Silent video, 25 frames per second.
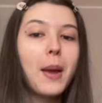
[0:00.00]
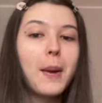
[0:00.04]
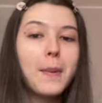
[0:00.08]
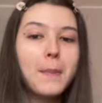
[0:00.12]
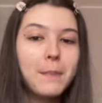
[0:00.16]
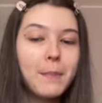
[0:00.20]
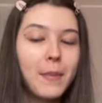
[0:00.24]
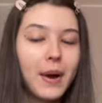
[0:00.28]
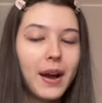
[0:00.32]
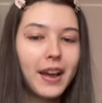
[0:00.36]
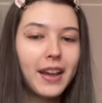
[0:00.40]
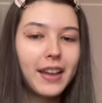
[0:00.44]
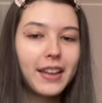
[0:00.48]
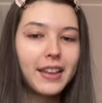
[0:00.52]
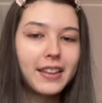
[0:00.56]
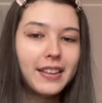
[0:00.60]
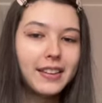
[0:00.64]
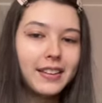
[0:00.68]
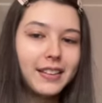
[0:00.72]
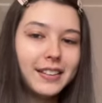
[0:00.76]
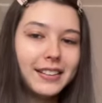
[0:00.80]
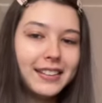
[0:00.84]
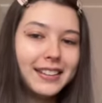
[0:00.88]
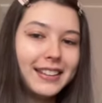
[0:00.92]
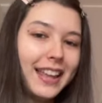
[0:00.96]
my
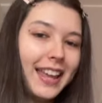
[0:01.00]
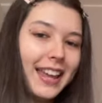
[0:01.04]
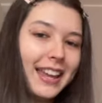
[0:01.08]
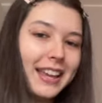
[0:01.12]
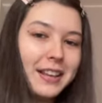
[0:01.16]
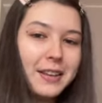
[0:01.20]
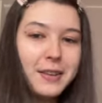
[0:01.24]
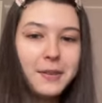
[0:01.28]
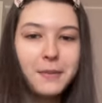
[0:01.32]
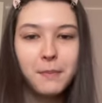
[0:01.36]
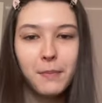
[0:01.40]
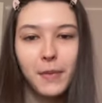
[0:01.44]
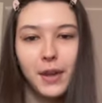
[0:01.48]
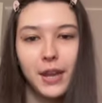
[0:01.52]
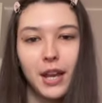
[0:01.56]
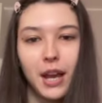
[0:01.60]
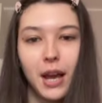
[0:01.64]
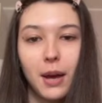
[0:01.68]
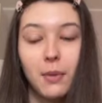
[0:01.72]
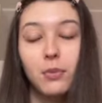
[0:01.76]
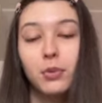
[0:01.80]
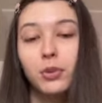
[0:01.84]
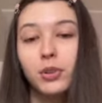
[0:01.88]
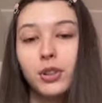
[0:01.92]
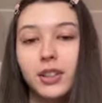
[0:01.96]
daily
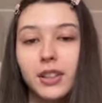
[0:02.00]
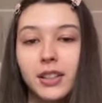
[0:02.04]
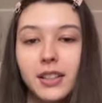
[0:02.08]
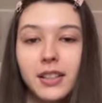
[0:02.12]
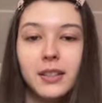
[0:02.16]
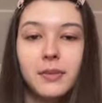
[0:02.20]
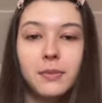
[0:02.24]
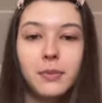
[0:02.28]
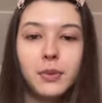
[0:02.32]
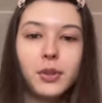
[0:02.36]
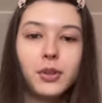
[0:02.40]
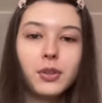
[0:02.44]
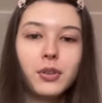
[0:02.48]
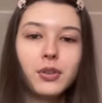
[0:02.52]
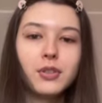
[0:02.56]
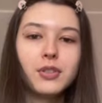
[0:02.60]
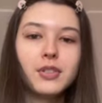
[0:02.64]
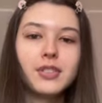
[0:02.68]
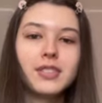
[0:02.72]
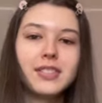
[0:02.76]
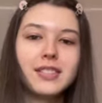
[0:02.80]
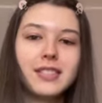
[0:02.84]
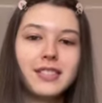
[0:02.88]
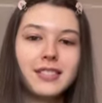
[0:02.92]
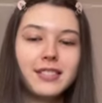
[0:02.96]
makeup routine because